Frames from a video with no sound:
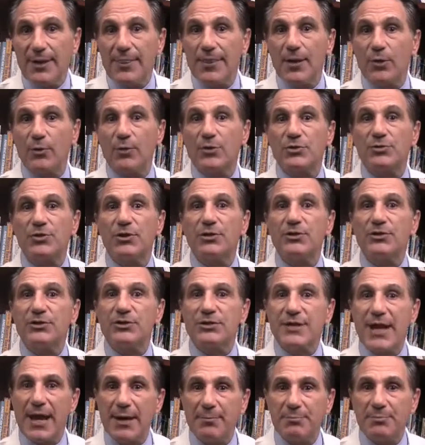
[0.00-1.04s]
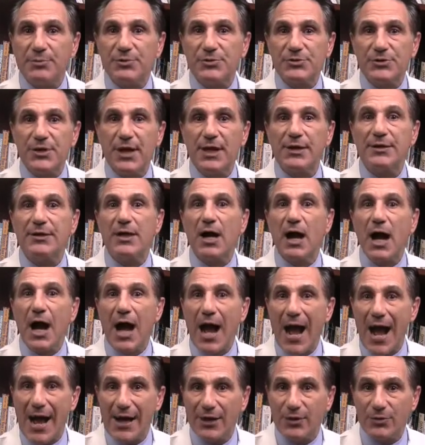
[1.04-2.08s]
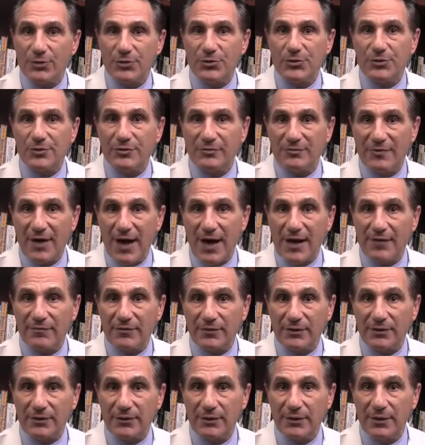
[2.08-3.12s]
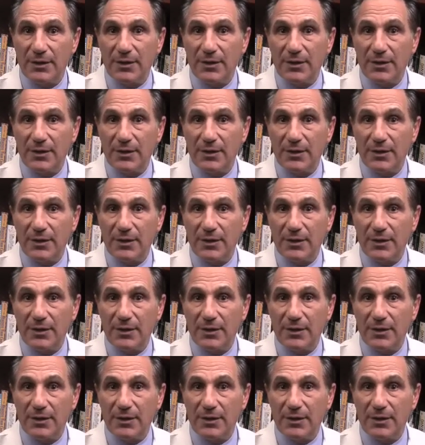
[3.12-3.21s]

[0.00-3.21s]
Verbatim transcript: there was a 10% higher survival